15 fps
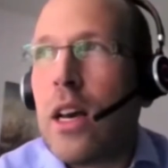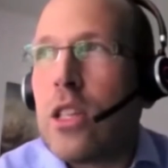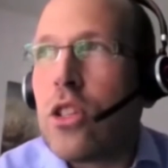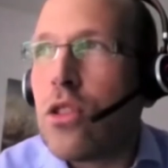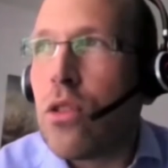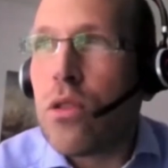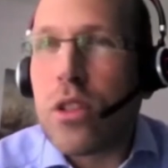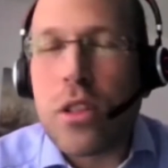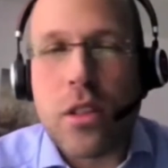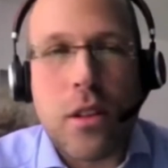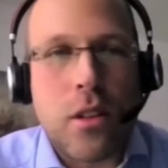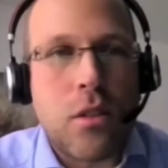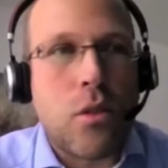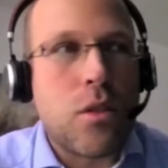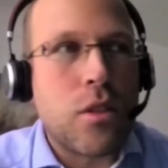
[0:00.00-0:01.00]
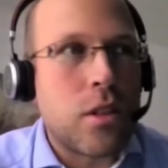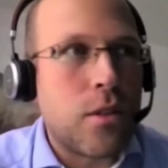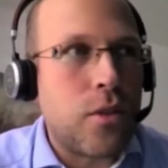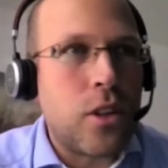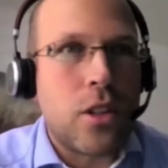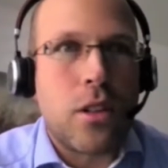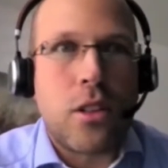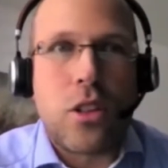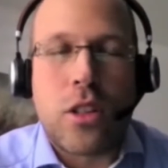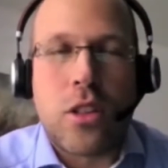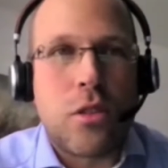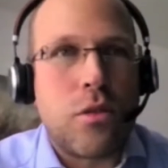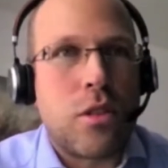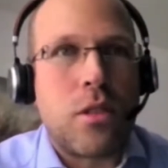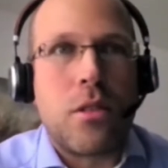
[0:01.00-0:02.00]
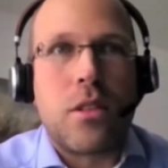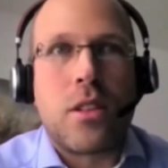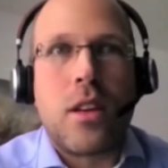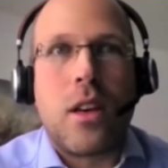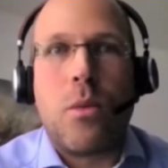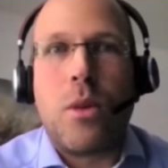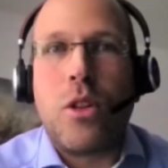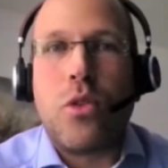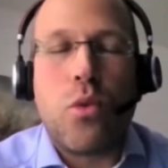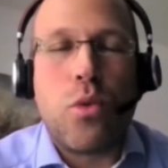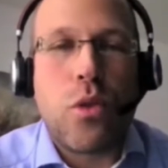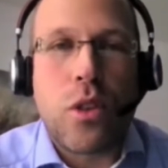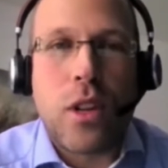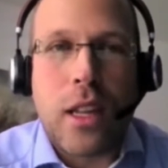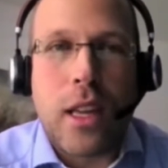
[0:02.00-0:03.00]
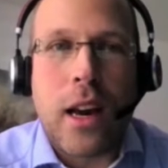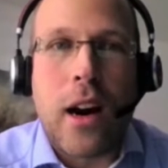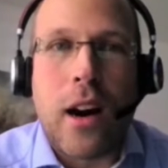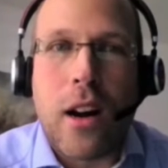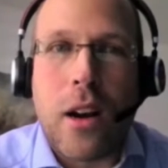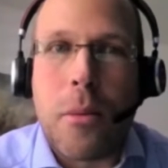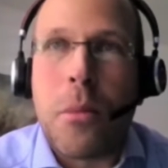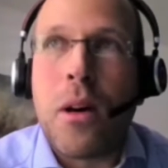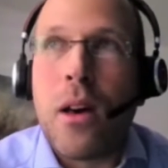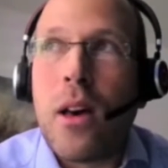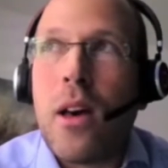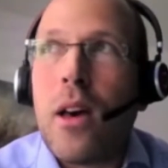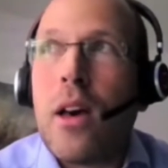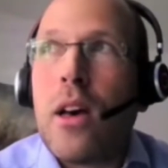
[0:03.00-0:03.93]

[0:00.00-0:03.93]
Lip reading: It's not longer sufficient just to say we do not any harm.